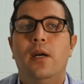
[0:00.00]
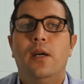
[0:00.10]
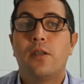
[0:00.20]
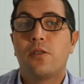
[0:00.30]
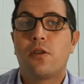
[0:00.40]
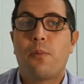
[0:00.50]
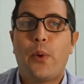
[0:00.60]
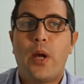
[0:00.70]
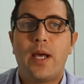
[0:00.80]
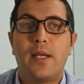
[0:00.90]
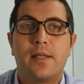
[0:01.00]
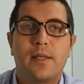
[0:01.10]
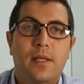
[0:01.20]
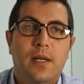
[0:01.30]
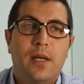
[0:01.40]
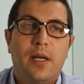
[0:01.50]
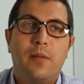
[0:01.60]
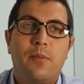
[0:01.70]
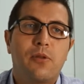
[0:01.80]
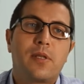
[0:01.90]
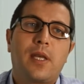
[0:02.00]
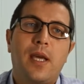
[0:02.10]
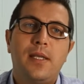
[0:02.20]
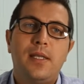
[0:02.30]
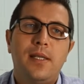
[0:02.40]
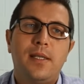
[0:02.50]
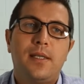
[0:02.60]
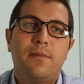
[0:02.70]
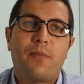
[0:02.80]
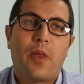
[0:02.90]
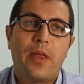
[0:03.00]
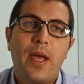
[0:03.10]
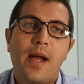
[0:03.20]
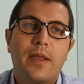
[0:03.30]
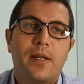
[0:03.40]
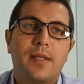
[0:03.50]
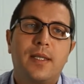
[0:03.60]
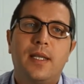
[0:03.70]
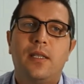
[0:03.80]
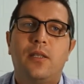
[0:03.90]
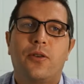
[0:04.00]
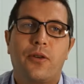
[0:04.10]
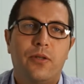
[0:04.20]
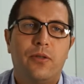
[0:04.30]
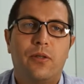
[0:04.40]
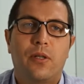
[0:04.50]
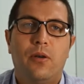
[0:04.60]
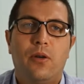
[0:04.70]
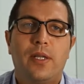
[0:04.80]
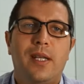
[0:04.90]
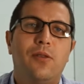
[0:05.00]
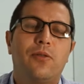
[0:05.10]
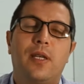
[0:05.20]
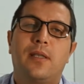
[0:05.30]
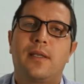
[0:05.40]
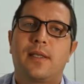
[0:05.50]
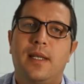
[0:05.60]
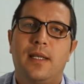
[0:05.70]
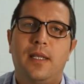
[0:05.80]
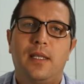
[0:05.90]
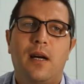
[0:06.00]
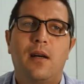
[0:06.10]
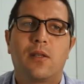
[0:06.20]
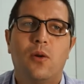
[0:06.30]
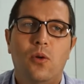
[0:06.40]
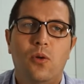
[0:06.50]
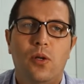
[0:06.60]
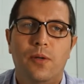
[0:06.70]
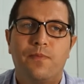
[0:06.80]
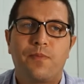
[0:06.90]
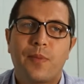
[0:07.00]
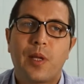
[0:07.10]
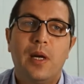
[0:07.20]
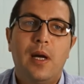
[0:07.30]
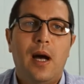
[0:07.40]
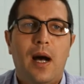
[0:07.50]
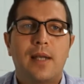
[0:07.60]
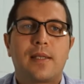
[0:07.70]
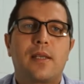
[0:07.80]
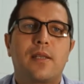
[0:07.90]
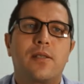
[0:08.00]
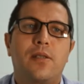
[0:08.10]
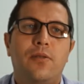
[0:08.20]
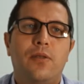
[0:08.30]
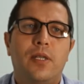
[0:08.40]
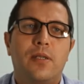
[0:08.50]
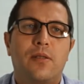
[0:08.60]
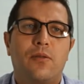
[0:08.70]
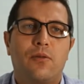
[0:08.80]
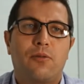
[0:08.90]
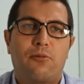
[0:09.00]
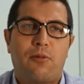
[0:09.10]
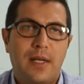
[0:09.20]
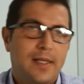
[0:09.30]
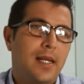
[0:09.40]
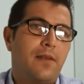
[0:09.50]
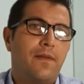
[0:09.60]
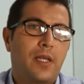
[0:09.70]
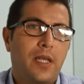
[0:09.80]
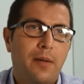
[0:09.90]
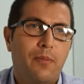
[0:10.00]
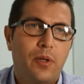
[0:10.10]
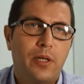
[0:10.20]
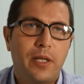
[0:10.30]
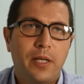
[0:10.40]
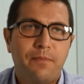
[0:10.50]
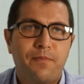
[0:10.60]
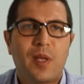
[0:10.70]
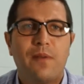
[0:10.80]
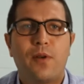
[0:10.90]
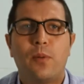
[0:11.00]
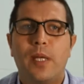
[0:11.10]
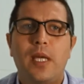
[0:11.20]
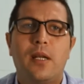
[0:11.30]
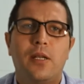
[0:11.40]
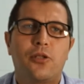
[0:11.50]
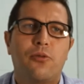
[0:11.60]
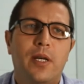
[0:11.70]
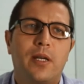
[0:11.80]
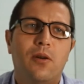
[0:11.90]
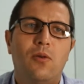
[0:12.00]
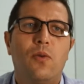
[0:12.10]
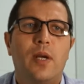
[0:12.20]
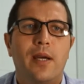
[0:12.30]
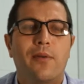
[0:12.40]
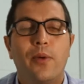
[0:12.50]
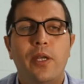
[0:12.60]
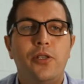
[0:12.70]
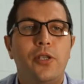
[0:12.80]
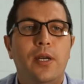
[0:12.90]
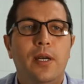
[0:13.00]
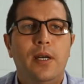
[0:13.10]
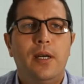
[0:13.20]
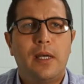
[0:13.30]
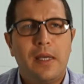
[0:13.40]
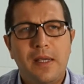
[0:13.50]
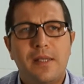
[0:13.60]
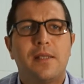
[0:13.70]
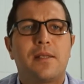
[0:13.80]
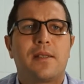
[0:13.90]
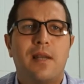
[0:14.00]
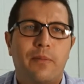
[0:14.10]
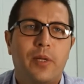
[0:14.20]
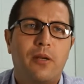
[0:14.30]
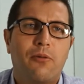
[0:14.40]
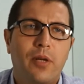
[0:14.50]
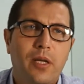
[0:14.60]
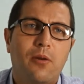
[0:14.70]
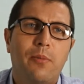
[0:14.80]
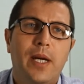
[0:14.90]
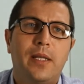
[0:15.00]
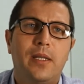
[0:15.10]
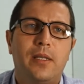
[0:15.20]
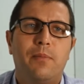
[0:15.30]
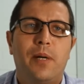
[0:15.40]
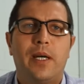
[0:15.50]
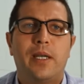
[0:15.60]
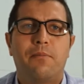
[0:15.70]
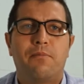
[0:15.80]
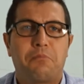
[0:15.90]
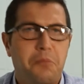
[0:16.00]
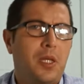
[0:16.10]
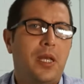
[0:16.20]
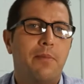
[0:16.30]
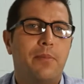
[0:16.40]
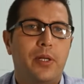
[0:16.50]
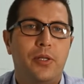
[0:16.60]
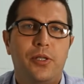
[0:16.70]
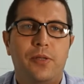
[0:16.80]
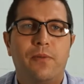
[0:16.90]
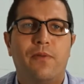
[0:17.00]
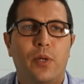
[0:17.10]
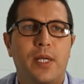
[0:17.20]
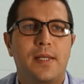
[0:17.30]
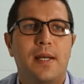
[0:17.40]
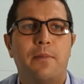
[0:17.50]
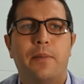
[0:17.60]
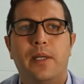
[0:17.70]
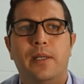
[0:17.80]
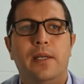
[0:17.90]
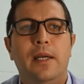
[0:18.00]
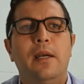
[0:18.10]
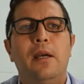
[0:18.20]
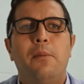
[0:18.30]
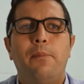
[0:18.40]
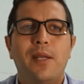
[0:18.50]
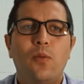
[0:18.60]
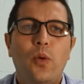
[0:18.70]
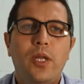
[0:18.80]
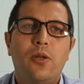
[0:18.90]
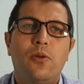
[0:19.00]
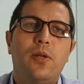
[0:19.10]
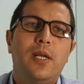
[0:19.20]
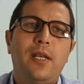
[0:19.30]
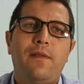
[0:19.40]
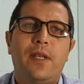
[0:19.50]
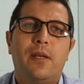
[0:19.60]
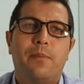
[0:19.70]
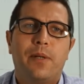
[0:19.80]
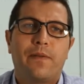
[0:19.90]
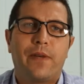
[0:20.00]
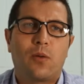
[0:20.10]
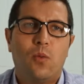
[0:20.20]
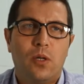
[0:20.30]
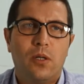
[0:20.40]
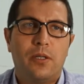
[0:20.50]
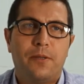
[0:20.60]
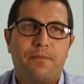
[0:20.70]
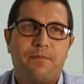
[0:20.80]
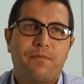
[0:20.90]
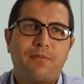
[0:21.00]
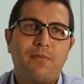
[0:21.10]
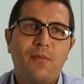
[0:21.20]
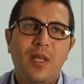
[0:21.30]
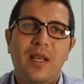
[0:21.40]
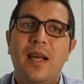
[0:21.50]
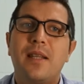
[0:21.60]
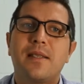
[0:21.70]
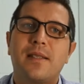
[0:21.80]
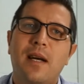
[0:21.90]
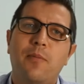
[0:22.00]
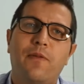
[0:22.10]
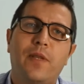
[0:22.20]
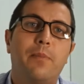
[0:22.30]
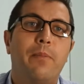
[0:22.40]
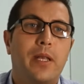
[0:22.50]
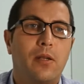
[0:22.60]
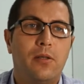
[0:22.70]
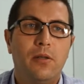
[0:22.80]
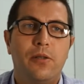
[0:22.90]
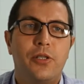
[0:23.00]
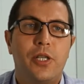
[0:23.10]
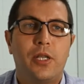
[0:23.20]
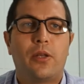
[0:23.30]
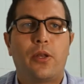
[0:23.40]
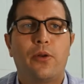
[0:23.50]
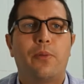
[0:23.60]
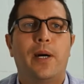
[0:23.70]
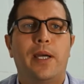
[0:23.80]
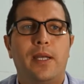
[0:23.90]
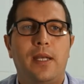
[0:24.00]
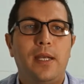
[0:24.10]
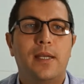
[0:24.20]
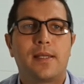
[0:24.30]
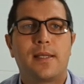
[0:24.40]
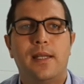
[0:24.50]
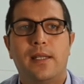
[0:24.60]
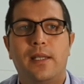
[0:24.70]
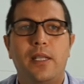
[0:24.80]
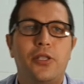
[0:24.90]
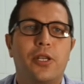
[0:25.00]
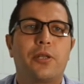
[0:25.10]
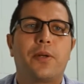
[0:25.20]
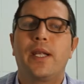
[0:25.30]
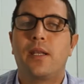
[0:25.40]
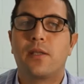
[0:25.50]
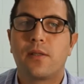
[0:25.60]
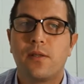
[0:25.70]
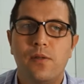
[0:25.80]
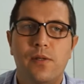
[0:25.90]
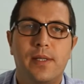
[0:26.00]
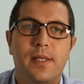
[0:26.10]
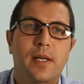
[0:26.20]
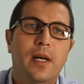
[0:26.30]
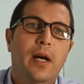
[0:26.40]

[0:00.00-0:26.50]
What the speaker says: Surprise! In most cases, they understand it wrong, or they don't understand it at all. Asking students to translate vocabulary from English to their own language isn't something recommended by Cambridge, for example. But we don't live in a perfect world, and some of the methodology taught by ESL teacher training schools